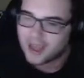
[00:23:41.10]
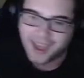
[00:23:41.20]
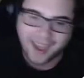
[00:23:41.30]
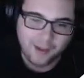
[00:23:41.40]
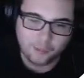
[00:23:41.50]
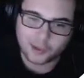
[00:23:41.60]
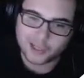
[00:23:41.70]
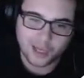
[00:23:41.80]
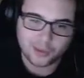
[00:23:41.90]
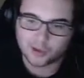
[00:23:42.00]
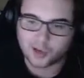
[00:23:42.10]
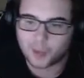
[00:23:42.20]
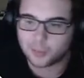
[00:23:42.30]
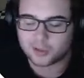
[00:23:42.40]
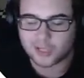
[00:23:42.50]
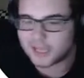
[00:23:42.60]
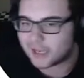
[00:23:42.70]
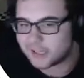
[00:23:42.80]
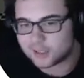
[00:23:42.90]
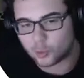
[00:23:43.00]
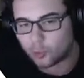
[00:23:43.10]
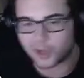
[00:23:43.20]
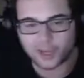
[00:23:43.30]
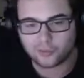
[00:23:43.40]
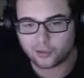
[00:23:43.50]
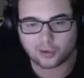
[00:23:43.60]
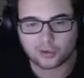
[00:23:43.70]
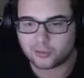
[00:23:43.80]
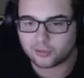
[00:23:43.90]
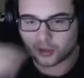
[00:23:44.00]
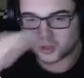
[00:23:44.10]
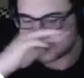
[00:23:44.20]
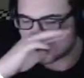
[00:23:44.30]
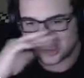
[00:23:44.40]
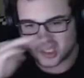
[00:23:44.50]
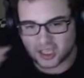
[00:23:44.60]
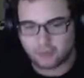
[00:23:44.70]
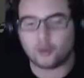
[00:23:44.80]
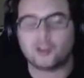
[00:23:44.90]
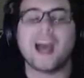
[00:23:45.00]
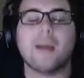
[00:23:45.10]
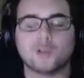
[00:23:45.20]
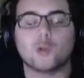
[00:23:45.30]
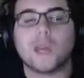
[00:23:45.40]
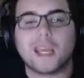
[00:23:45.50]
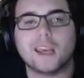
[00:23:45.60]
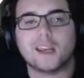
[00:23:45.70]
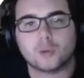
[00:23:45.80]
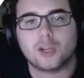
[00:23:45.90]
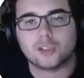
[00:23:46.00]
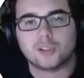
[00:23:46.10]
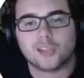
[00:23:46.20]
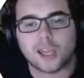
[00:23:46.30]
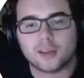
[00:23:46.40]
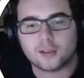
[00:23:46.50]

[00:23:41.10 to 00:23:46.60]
every other couple days or whatever. Just a few times a week is what I should say.